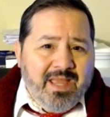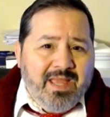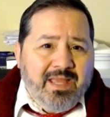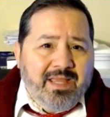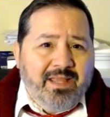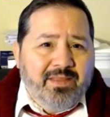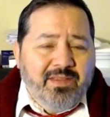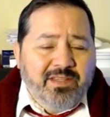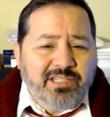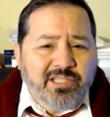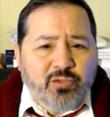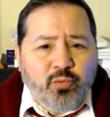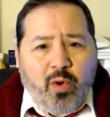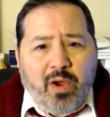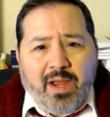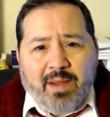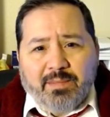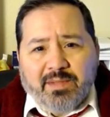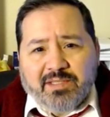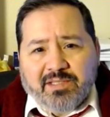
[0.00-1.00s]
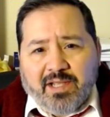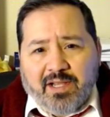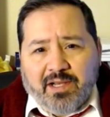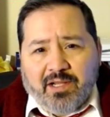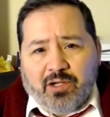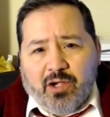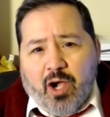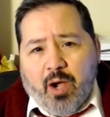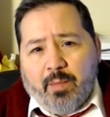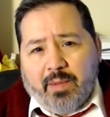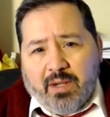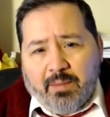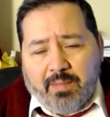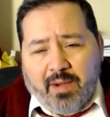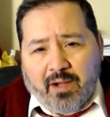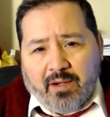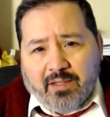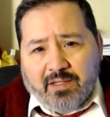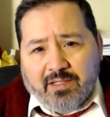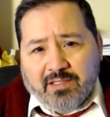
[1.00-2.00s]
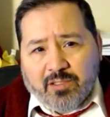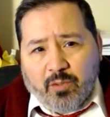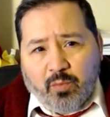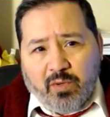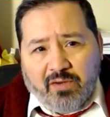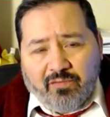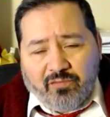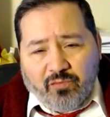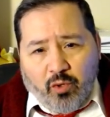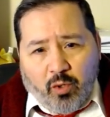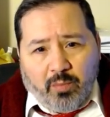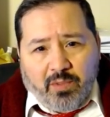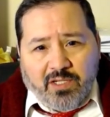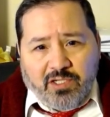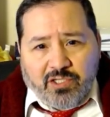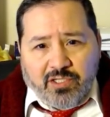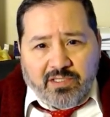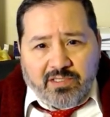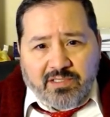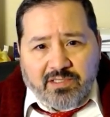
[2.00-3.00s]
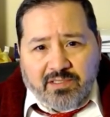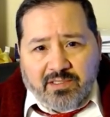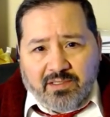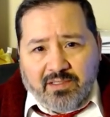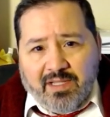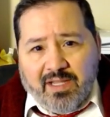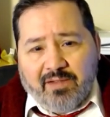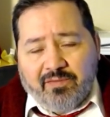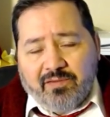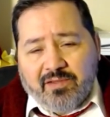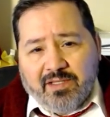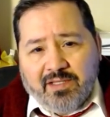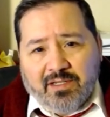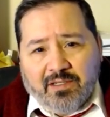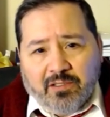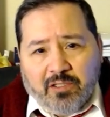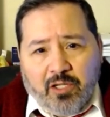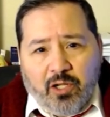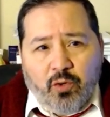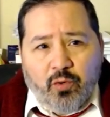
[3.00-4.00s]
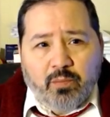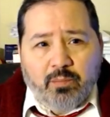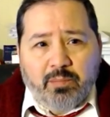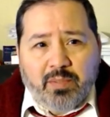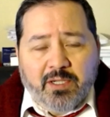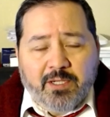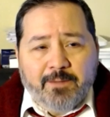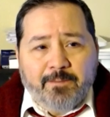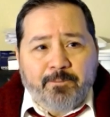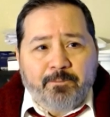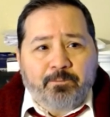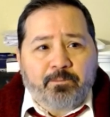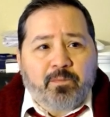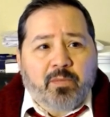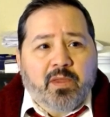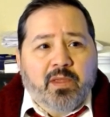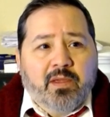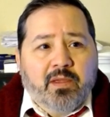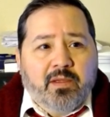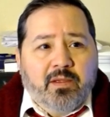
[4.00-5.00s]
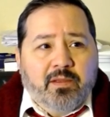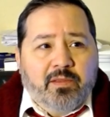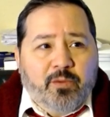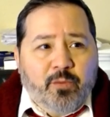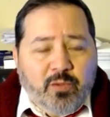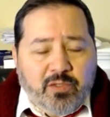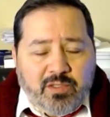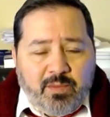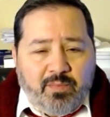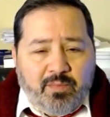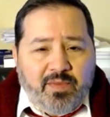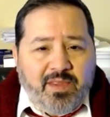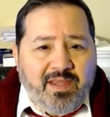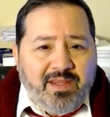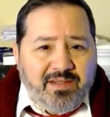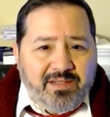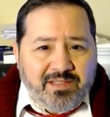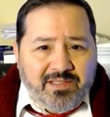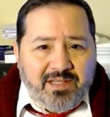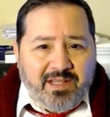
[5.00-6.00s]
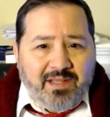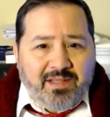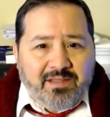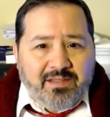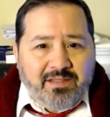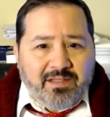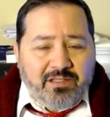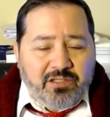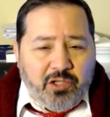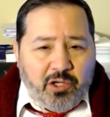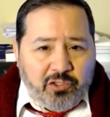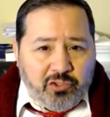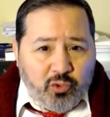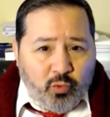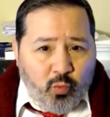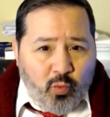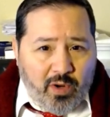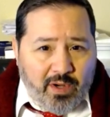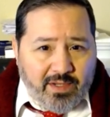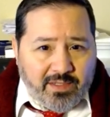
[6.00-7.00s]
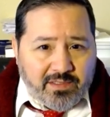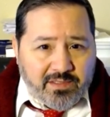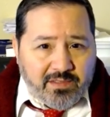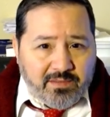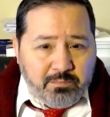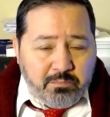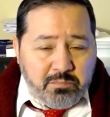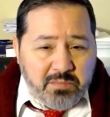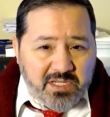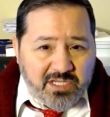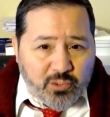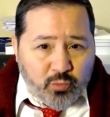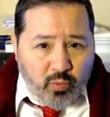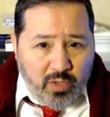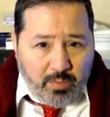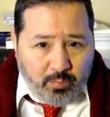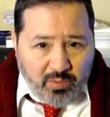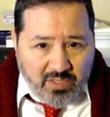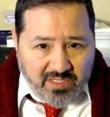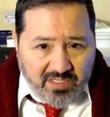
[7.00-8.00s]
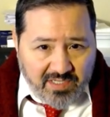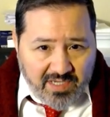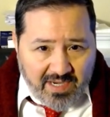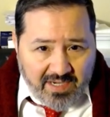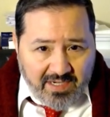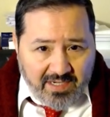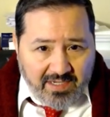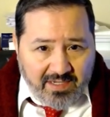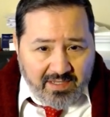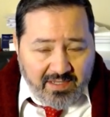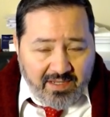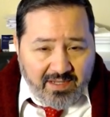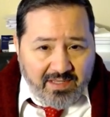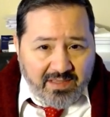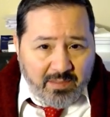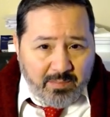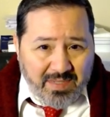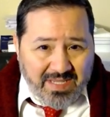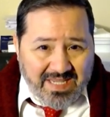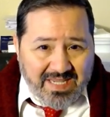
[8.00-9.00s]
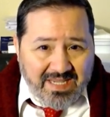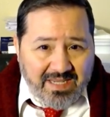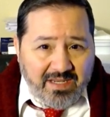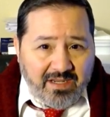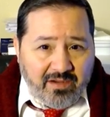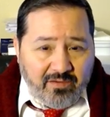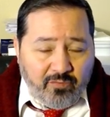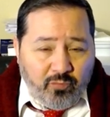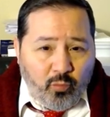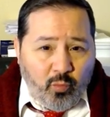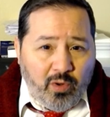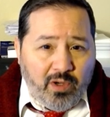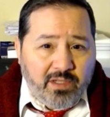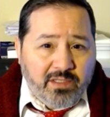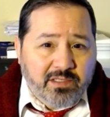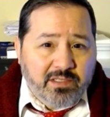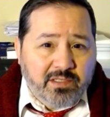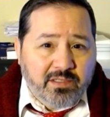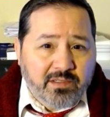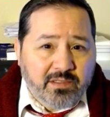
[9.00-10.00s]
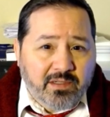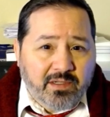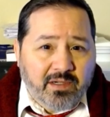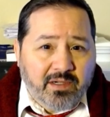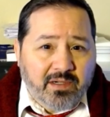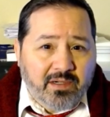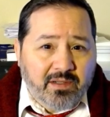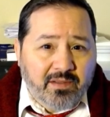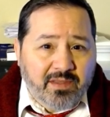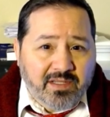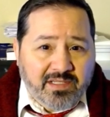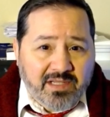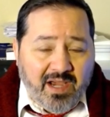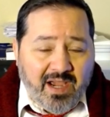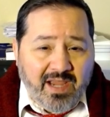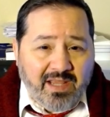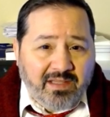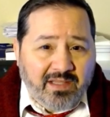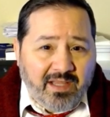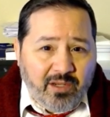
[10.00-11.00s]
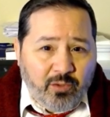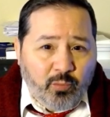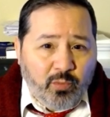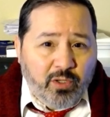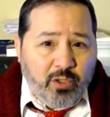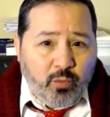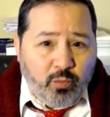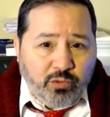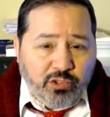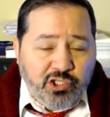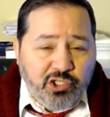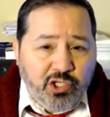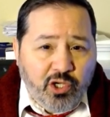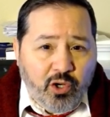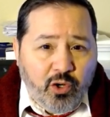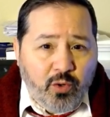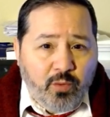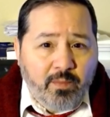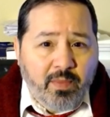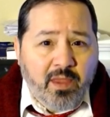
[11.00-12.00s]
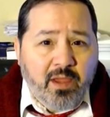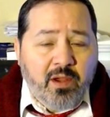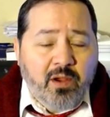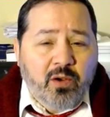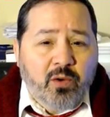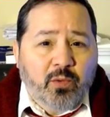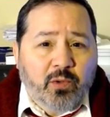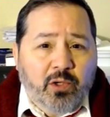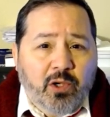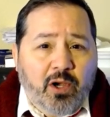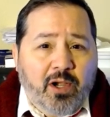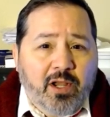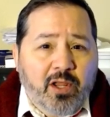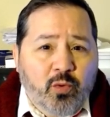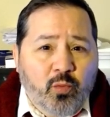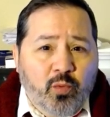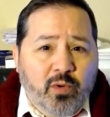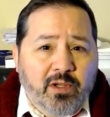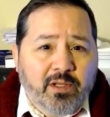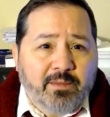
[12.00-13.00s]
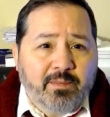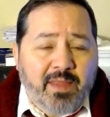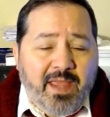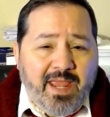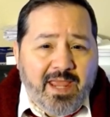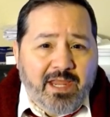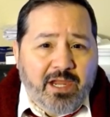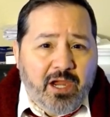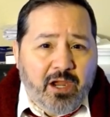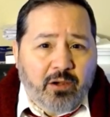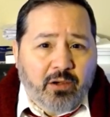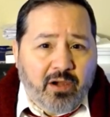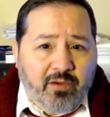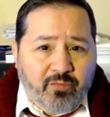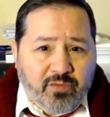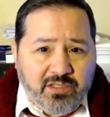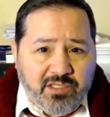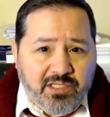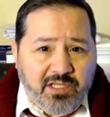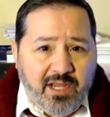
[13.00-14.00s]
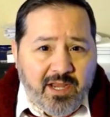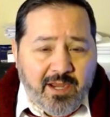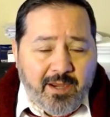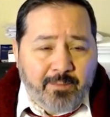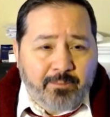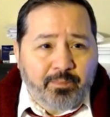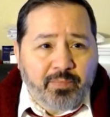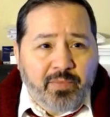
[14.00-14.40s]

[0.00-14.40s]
And this is why I decided to comment about it, because I would have normally just left it alone, but there were some things that Dr. White misrepresented in the beginning of what this highlight reel will show regarding what Hank Hanegraaff was saying.